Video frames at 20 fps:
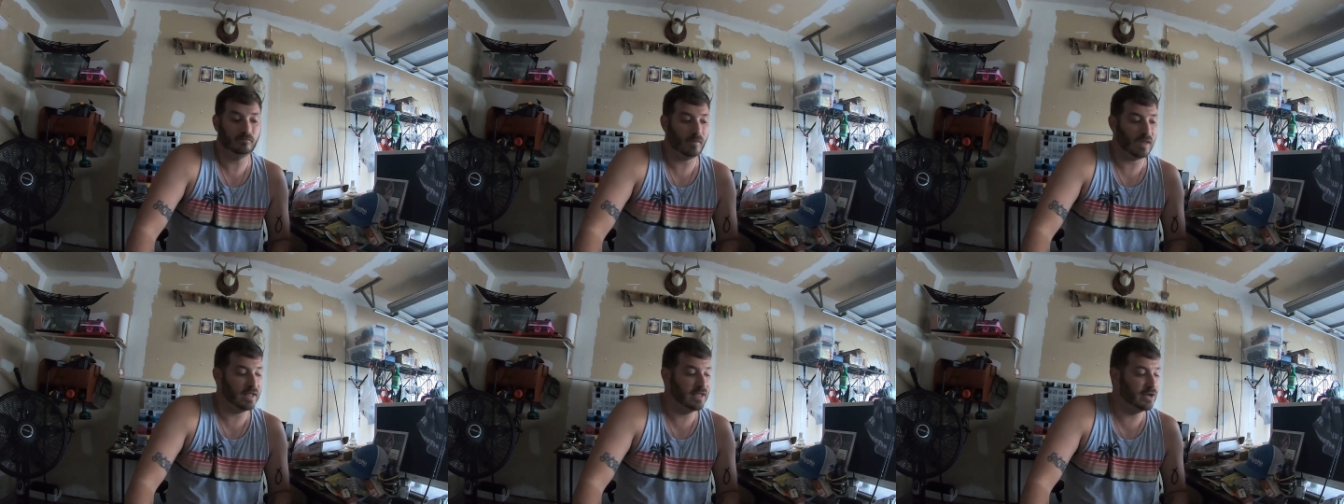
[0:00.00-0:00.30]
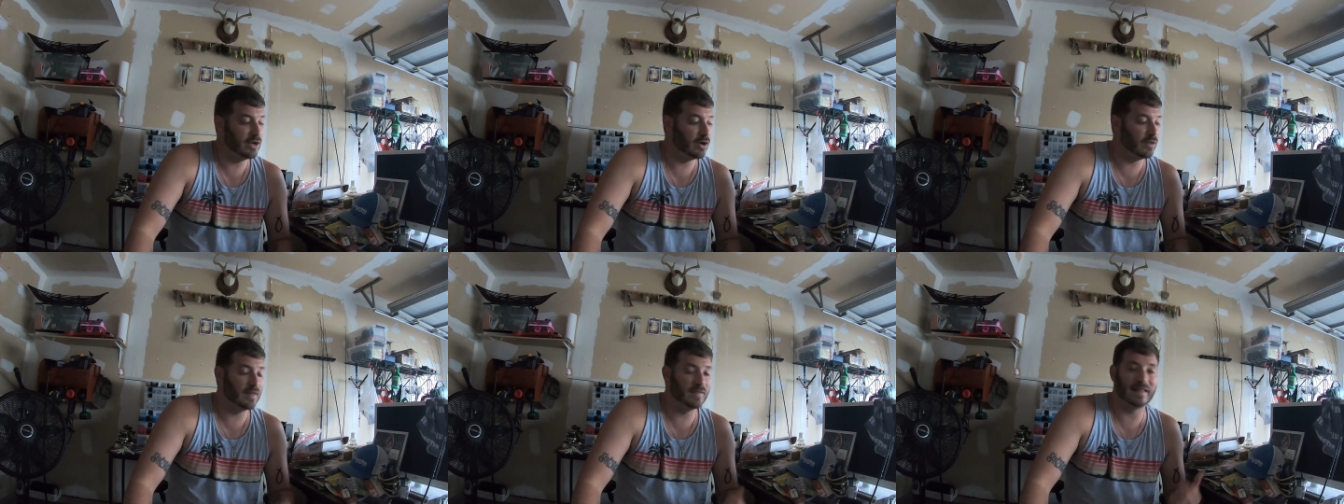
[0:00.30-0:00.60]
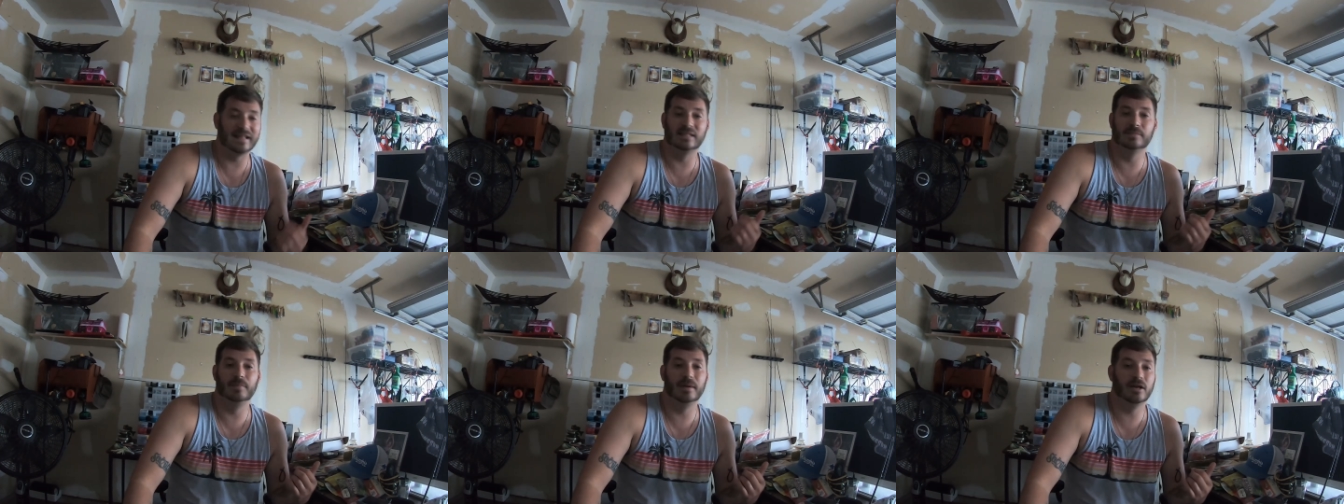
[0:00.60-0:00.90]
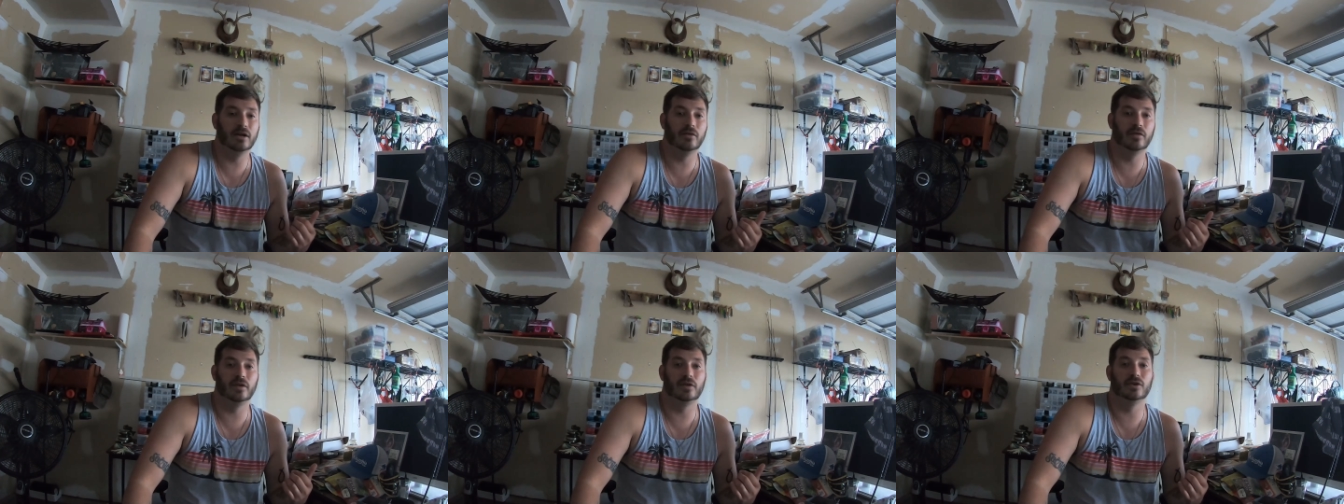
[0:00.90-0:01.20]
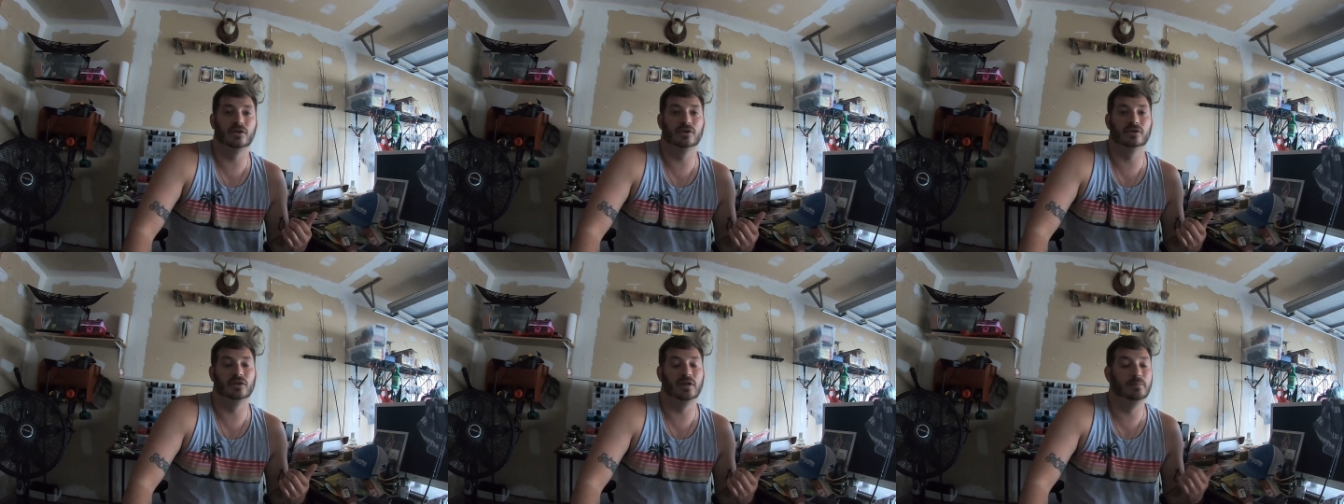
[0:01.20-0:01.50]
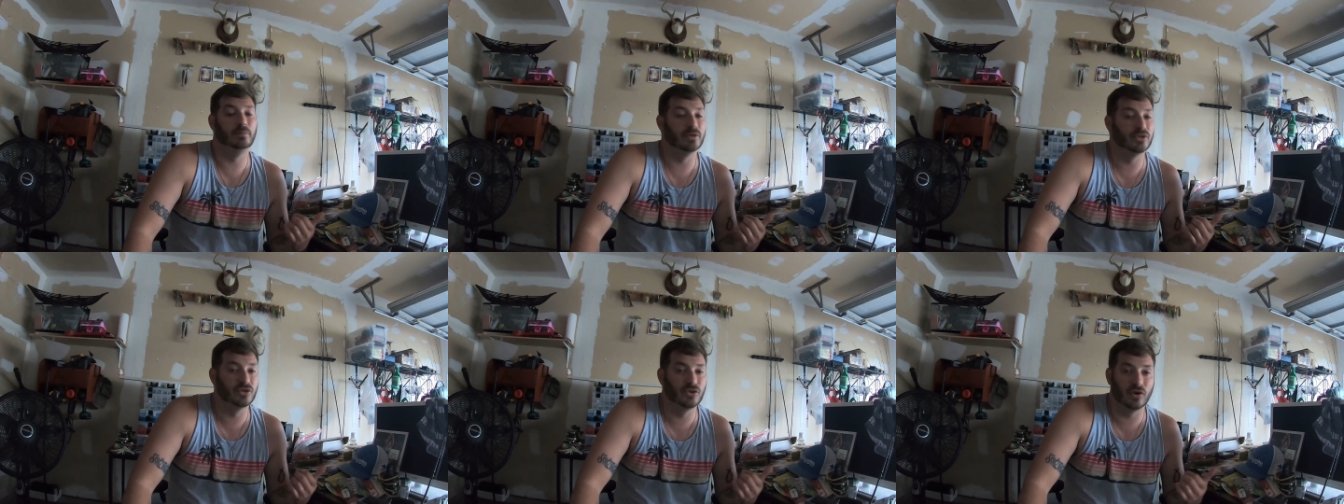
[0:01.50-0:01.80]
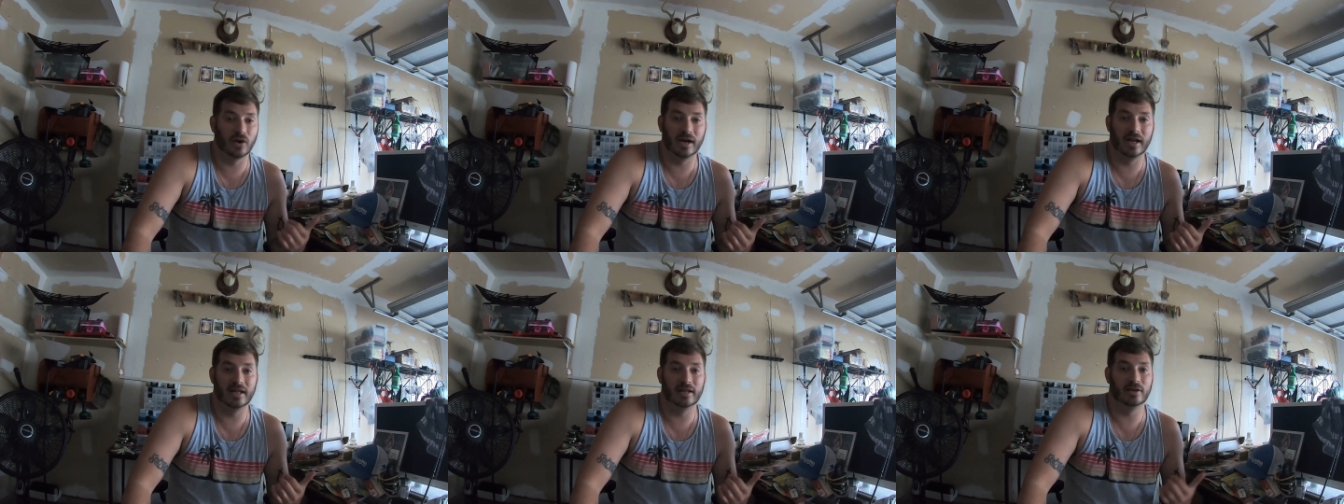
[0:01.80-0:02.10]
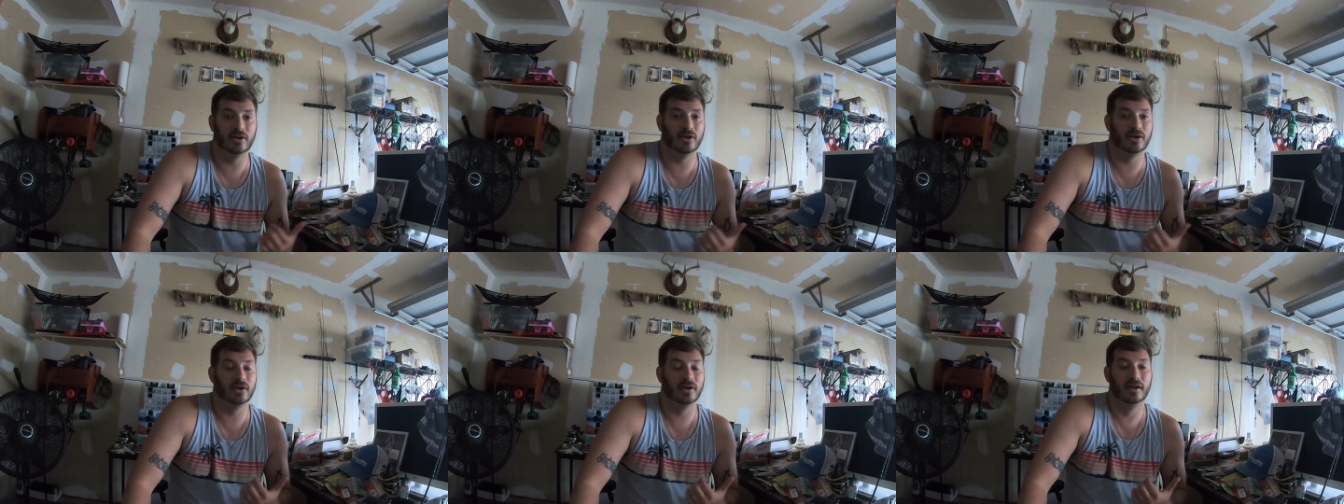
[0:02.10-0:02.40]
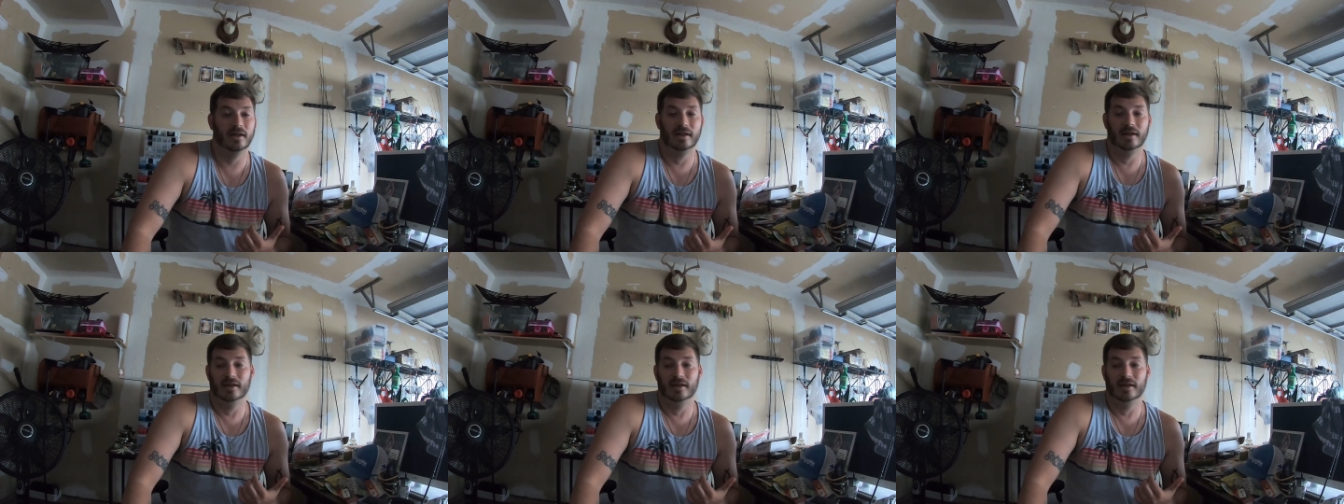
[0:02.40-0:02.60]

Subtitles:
you know, like that's bigger than your lipless crank or,